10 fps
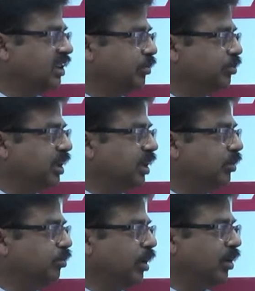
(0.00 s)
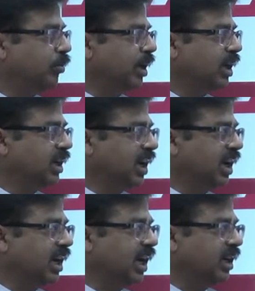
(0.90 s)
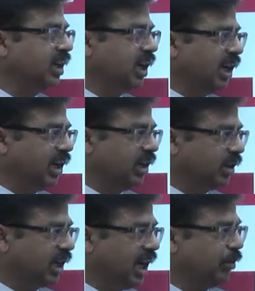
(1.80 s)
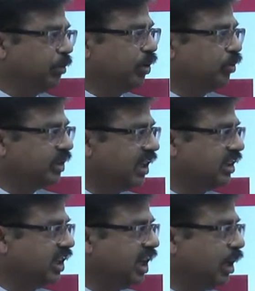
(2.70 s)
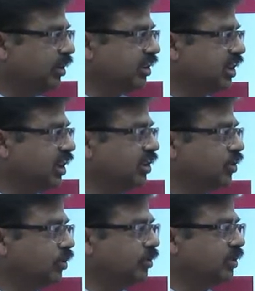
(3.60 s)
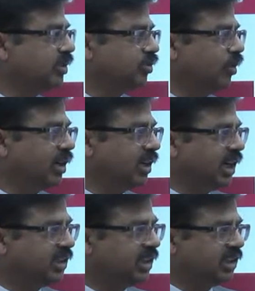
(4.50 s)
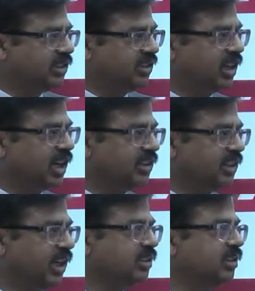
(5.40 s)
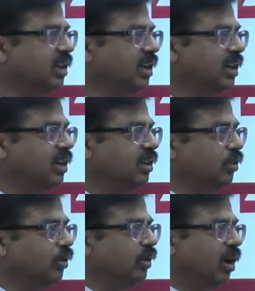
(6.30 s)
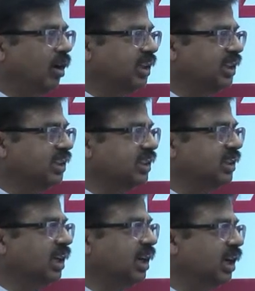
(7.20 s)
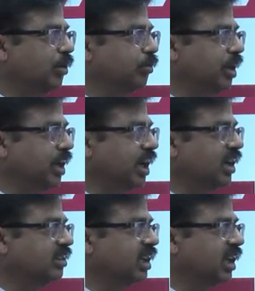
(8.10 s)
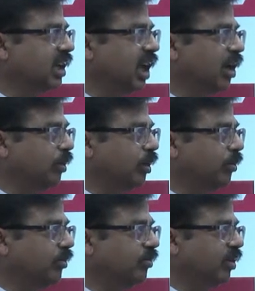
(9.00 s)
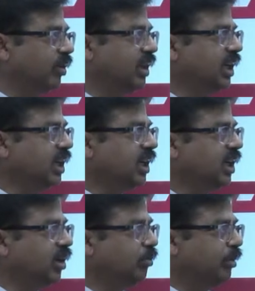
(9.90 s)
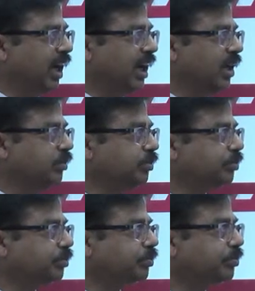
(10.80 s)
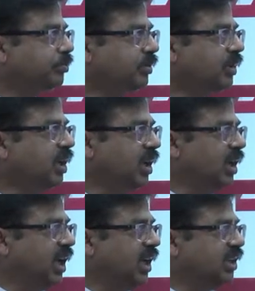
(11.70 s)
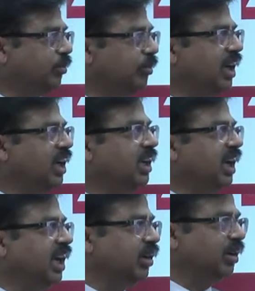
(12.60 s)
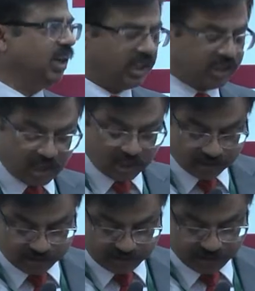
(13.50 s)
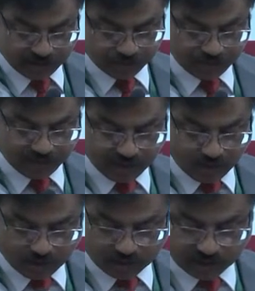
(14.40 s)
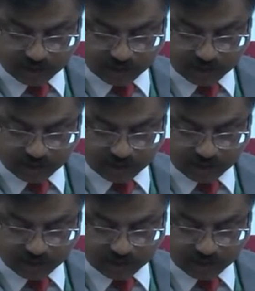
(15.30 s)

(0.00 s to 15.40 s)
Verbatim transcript: gypsum, marble, granite uh, can be used as the dimensional stones, quartzites and silica sands. So all these uh, minerals are available for the mining. Similarly, in Ladakh, if we talk